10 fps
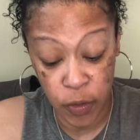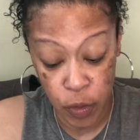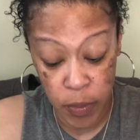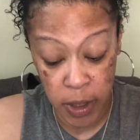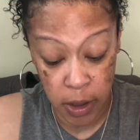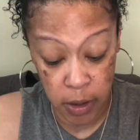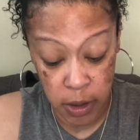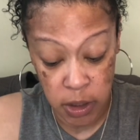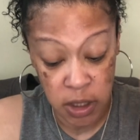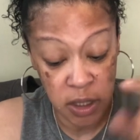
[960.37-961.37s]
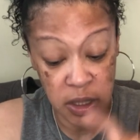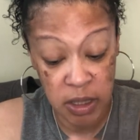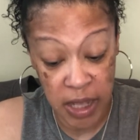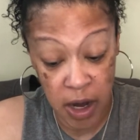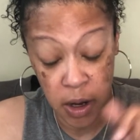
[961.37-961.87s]
through marriage
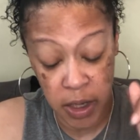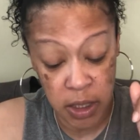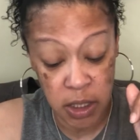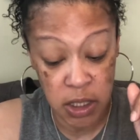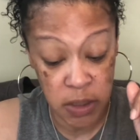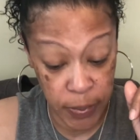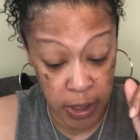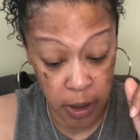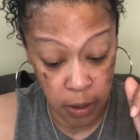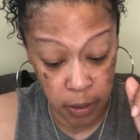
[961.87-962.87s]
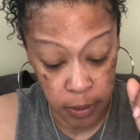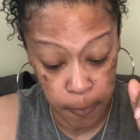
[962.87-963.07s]
they are in despair